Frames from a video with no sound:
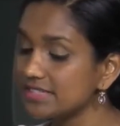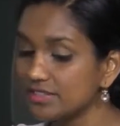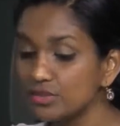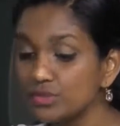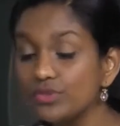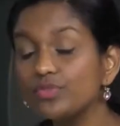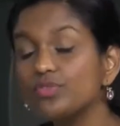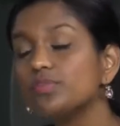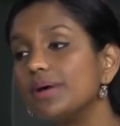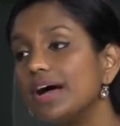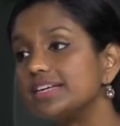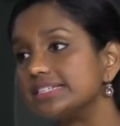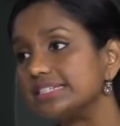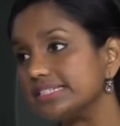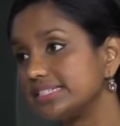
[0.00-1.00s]
The truth of the
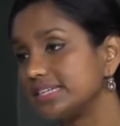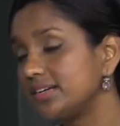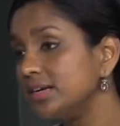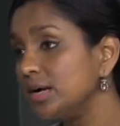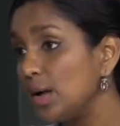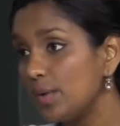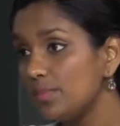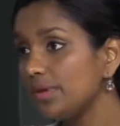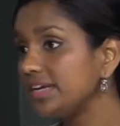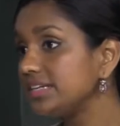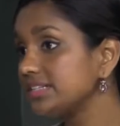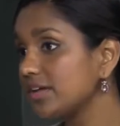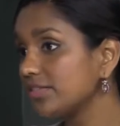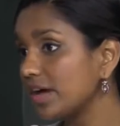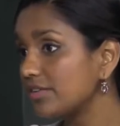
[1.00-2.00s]
matter is that many
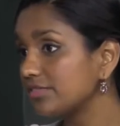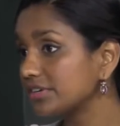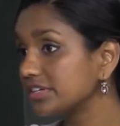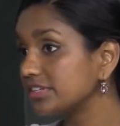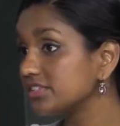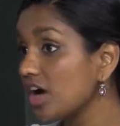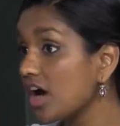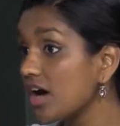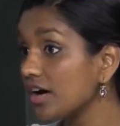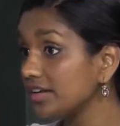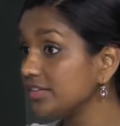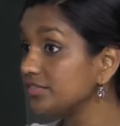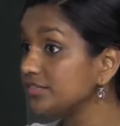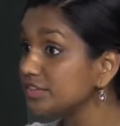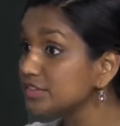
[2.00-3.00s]
South Africans are
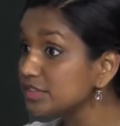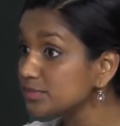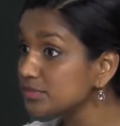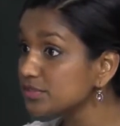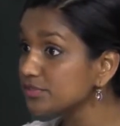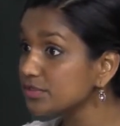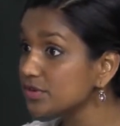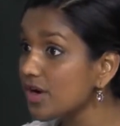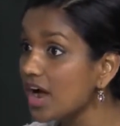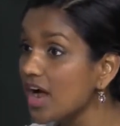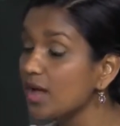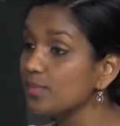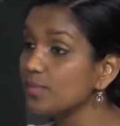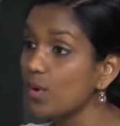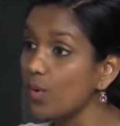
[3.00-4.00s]
either victims of
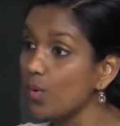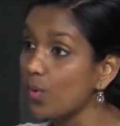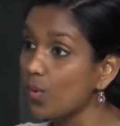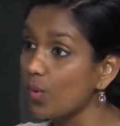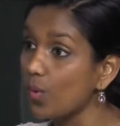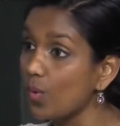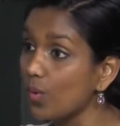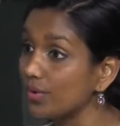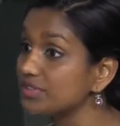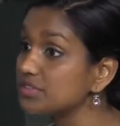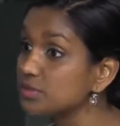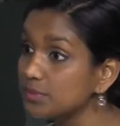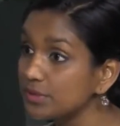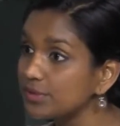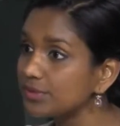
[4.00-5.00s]
crime or
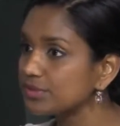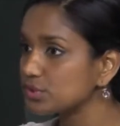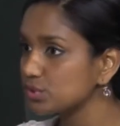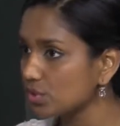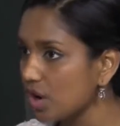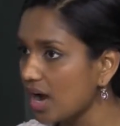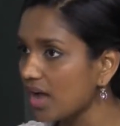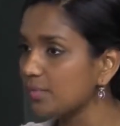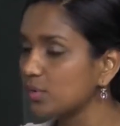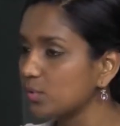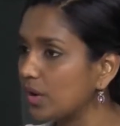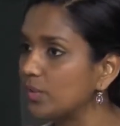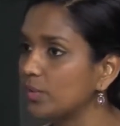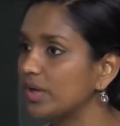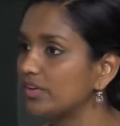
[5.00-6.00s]
experience crime in
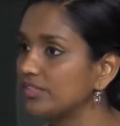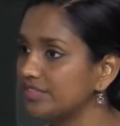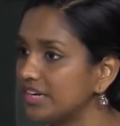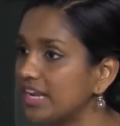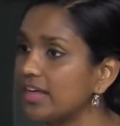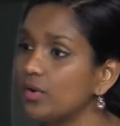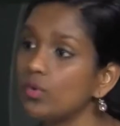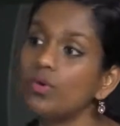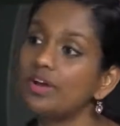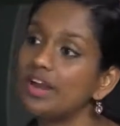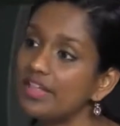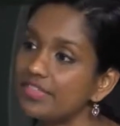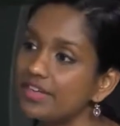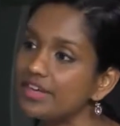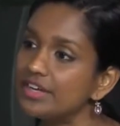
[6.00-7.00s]
one way or
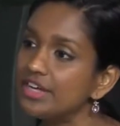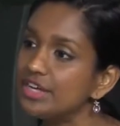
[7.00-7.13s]
another.